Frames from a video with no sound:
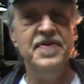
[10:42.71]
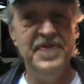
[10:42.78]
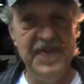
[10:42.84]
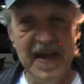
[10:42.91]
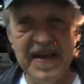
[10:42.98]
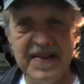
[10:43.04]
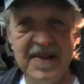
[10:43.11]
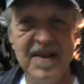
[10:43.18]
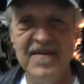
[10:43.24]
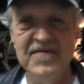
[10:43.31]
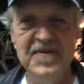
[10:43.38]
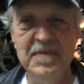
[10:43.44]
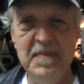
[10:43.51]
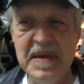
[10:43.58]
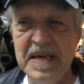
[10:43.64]
They'd
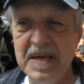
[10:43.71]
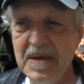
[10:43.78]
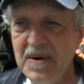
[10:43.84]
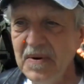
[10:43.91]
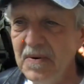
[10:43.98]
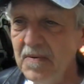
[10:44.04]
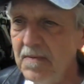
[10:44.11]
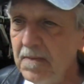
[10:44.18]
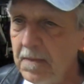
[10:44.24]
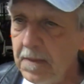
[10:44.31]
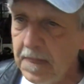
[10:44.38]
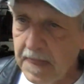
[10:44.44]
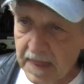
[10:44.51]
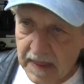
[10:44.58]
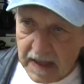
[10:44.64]
love to meet you.
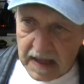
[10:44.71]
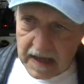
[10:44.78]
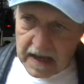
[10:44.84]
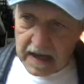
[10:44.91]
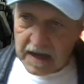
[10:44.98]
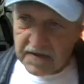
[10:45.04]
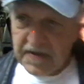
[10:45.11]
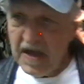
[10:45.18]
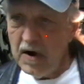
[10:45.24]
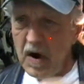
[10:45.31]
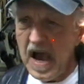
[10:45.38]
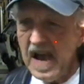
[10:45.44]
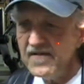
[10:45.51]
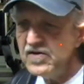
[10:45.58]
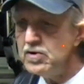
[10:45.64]
They'll
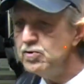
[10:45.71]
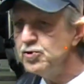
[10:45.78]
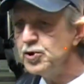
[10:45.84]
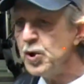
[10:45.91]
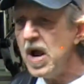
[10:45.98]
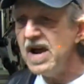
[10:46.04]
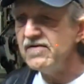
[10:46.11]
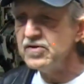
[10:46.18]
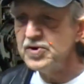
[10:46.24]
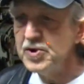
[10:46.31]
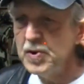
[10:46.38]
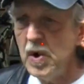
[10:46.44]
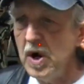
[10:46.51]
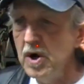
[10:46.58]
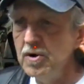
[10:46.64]
have you travel
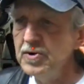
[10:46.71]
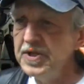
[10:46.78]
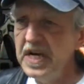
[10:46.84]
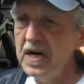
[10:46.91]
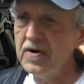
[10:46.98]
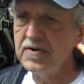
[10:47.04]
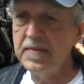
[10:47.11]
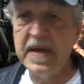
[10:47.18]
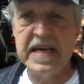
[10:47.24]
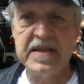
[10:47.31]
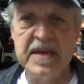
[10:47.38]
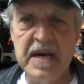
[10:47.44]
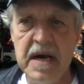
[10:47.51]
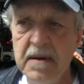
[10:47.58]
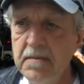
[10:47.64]
to a hotel to make
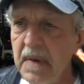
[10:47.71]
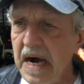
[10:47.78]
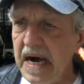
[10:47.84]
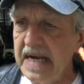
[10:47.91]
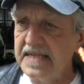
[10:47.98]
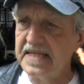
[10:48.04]
the gun buy,